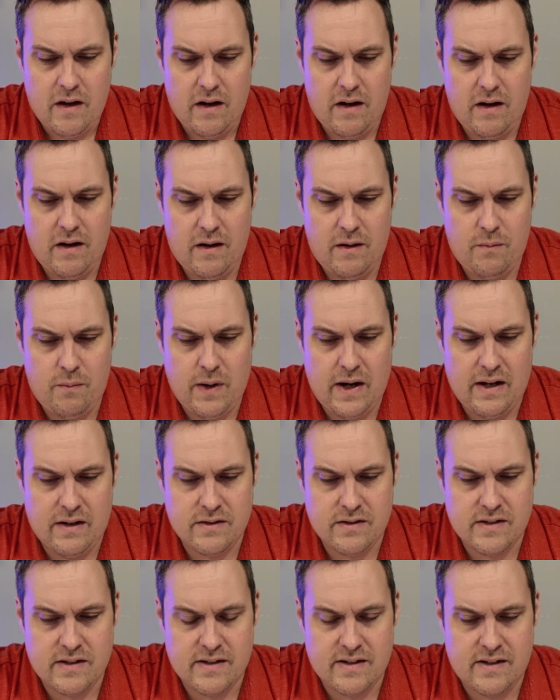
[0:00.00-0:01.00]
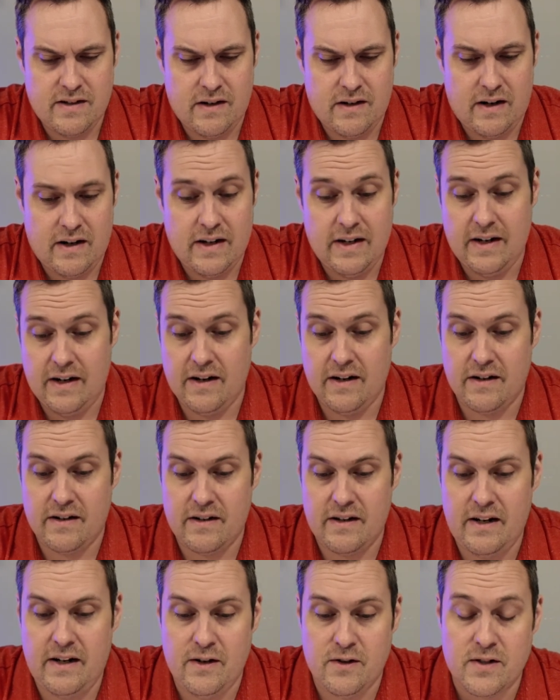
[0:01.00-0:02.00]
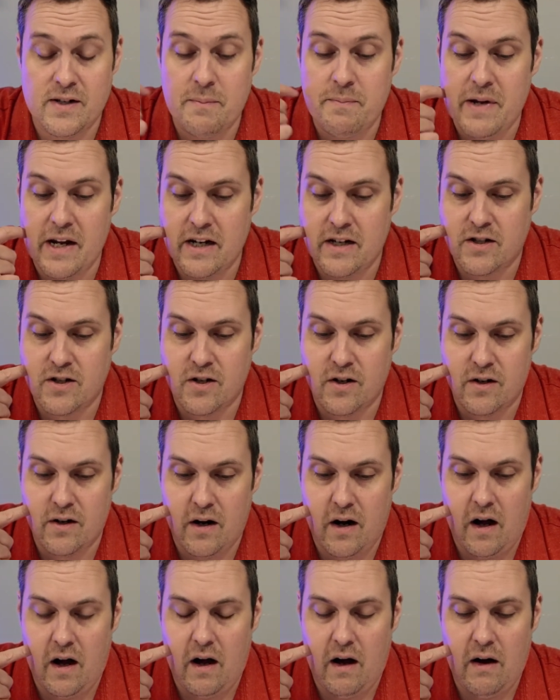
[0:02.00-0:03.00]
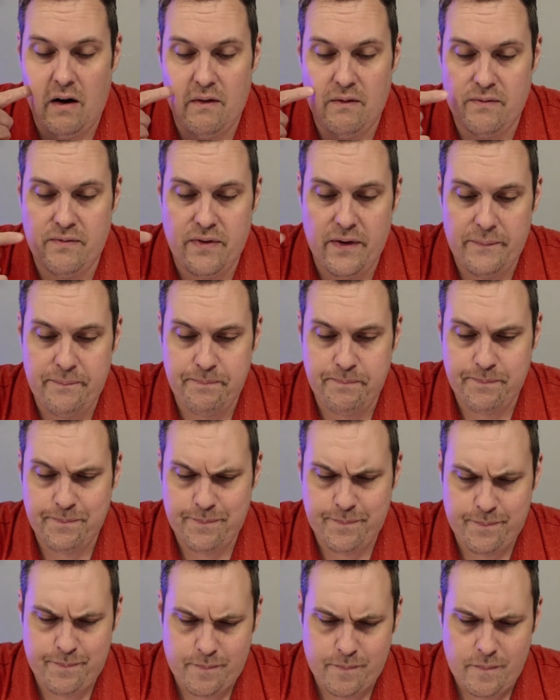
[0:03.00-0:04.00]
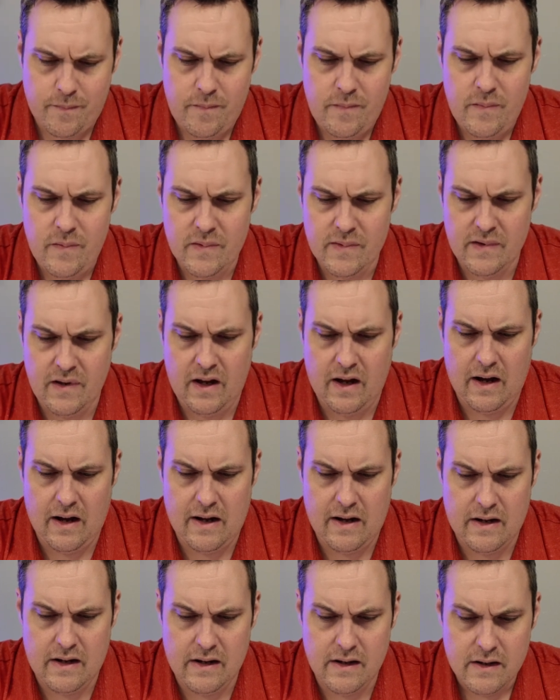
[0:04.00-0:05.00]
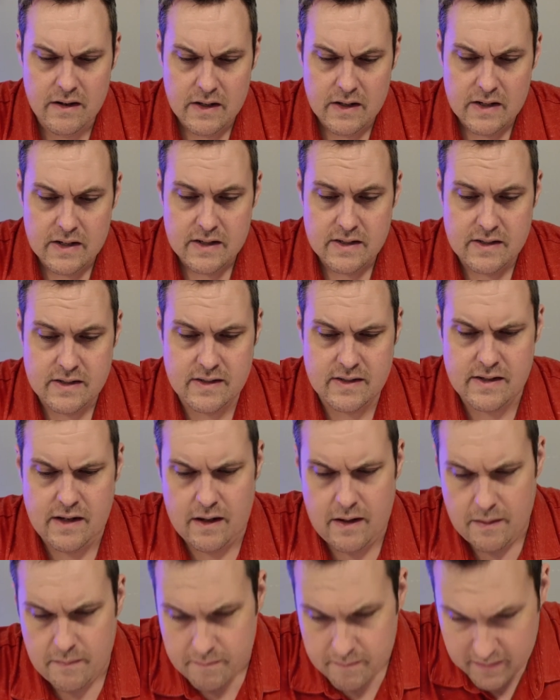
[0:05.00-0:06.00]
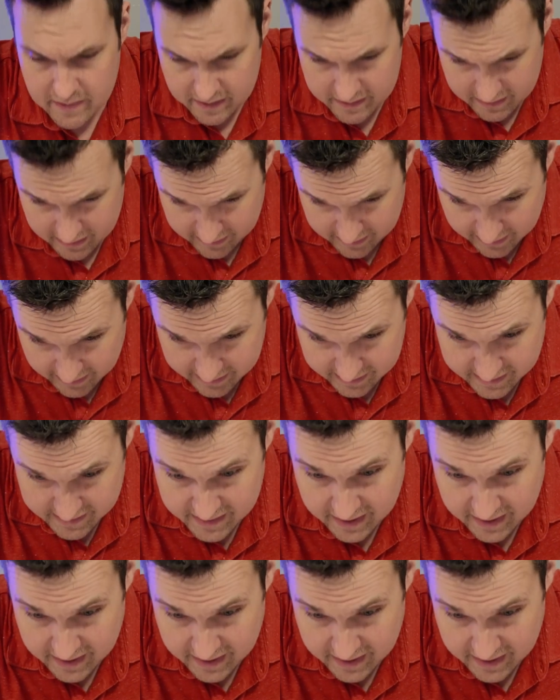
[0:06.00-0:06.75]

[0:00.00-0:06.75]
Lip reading: What else is good on here? Here's a picture of I think that is